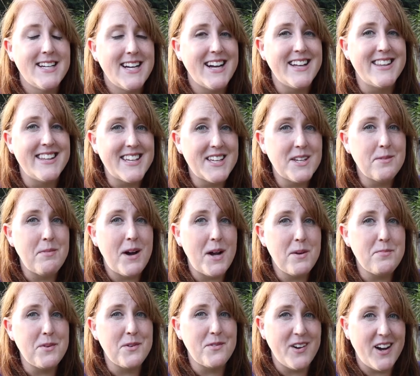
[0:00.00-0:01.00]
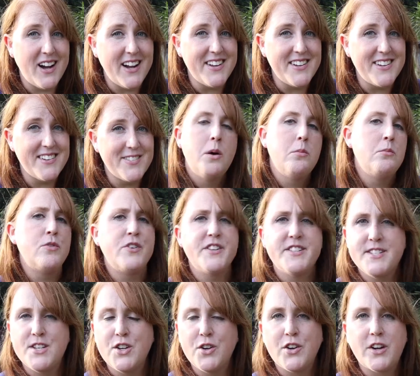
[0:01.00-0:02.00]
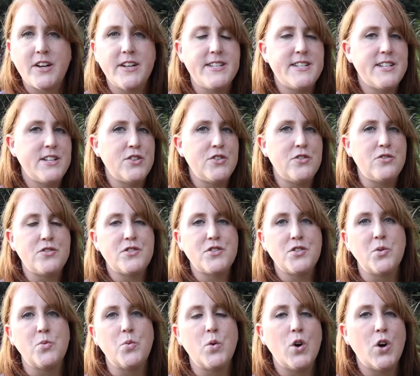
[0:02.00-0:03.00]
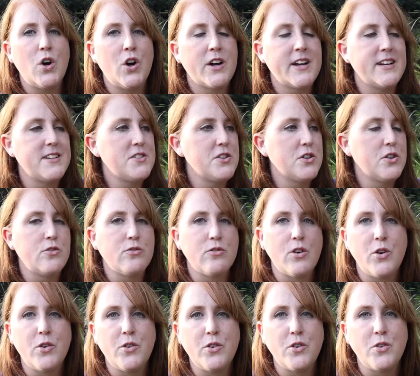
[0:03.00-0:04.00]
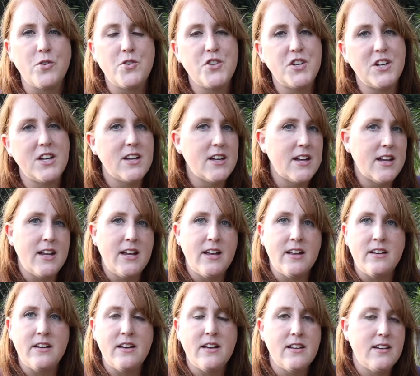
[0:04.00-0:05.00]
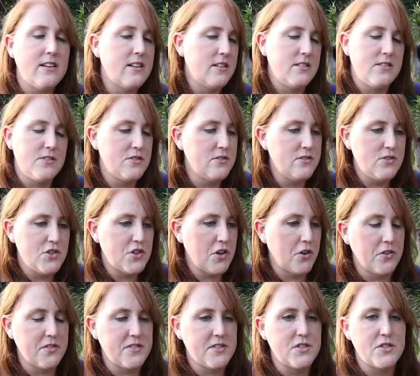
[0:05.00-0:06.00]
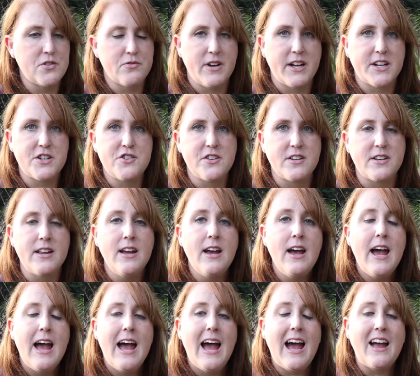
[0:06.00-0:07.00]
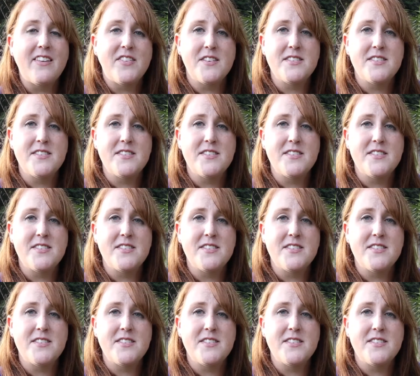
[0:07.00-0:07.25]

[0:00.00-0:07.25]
I think you might be right. Maurizio continues to work and to grow Gucci in his chosen direction. At the